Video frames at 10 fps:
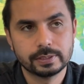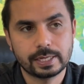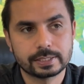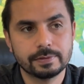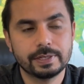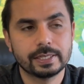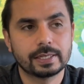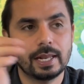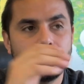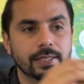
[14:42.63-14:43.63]
activity in
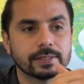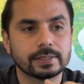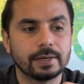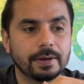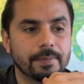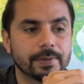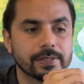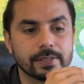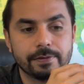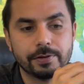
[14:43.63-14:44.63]
class.
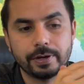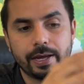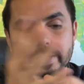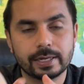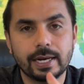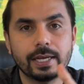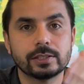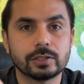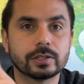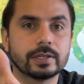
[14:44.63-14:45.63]
But if you're not in
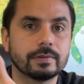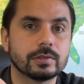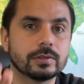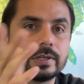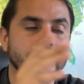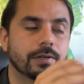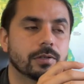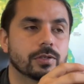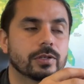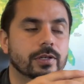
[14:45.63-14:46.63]
class, you're going to have to do it on your
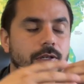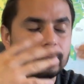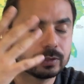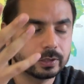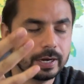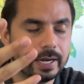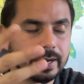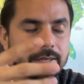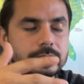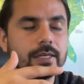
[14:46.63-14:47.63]
own. So you're going to close your
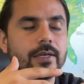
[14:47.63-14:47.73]
eyes.